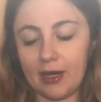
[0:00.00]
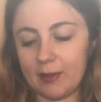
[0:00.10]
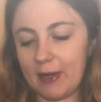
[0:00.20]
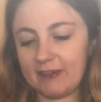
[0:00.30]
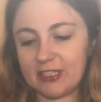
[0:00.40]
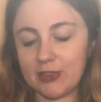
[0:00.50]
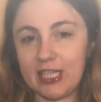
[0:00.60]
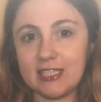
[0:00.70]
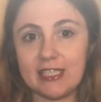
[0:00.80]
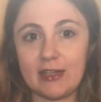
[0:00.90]
Body by
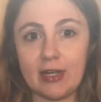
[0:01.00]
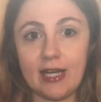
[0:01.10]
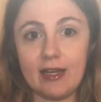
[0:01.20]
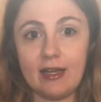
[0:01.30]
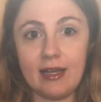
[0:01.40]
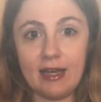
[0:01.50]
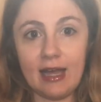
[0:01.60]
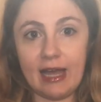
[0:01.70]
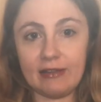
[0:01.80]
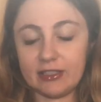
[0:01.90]
Victoria's Secret.
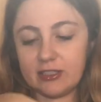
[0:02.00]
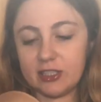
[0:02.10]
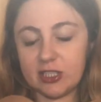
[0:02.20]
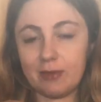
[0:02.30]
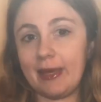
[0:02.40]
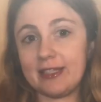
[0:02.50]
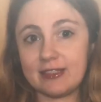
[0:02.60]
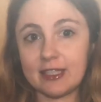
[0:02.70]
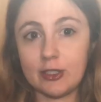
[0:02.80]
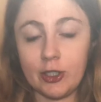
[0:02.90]
And this is just a
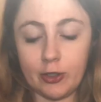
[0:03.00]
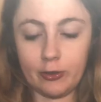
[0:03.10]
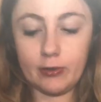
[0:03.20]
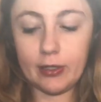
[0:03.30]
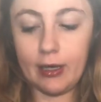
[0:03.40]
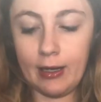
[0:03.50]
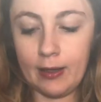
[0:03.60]
basic nude.